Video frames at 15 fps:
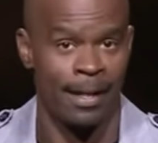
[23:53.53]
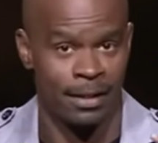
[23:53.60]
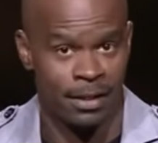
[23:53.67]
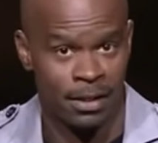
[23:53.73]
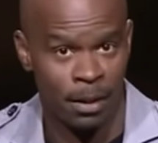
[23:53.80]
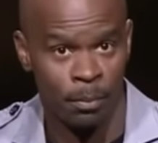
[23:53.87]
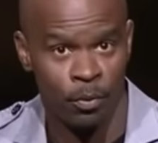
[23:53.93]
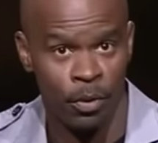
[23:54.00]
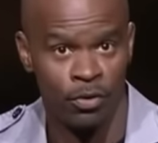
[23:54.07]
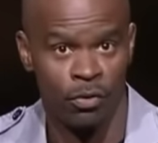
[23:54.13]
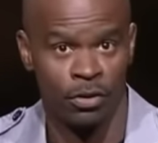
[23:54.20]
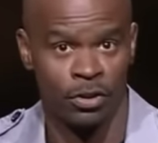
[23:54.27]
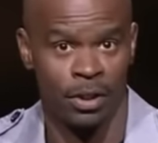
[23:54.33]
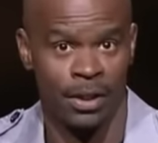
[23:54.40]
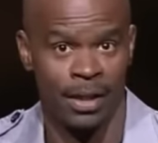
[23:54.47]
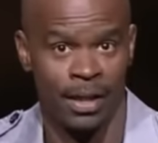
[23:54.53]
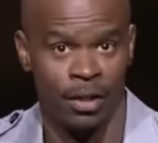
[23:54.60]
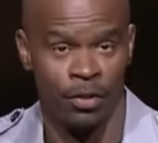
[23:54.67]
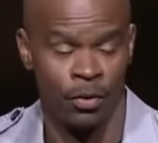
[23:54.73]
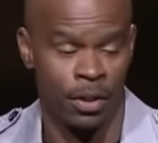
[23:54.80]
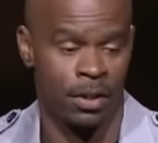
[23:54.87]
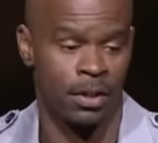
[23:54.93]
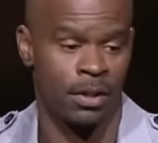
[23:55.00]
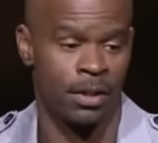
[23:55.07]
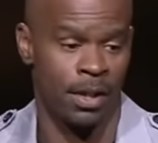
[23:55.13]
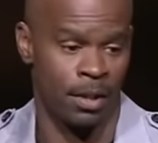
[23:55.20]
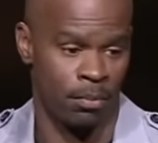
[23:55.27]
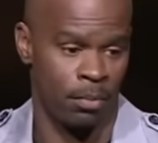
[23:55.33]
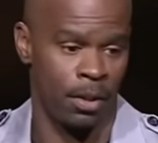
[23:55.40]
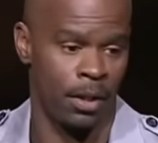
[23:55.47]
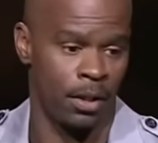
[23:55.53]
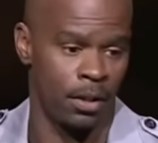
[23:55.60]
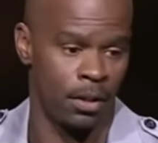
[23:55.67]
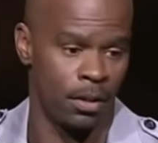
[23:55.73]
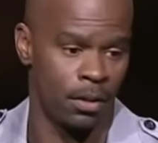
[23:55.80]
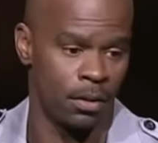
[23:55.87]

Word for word: At some point throughout your day, do you get to take a break?